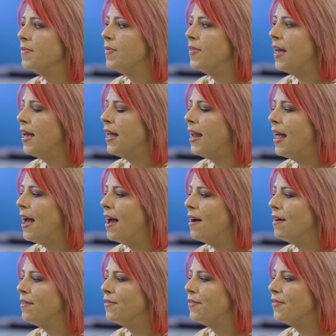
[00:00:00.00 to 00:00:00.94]
that
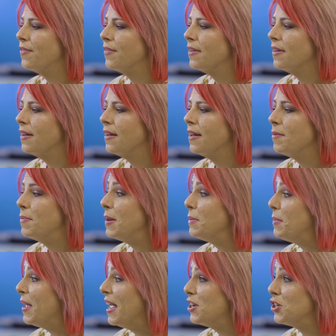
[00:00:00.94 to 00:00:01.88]
have
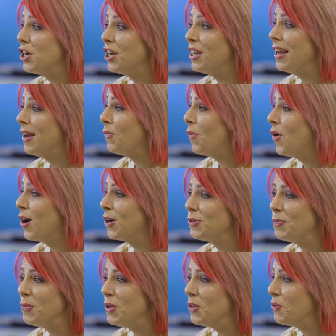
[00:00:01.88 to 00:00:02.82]
been patient and
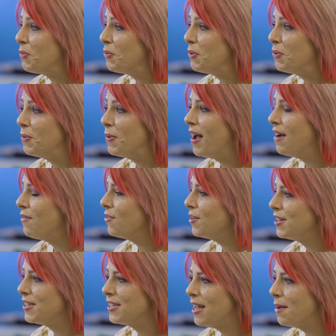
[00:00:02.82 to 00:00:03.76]
walked me through
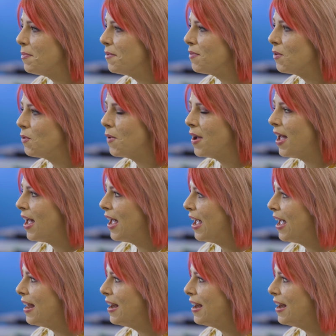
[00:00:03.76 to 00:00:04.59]
every step of the way,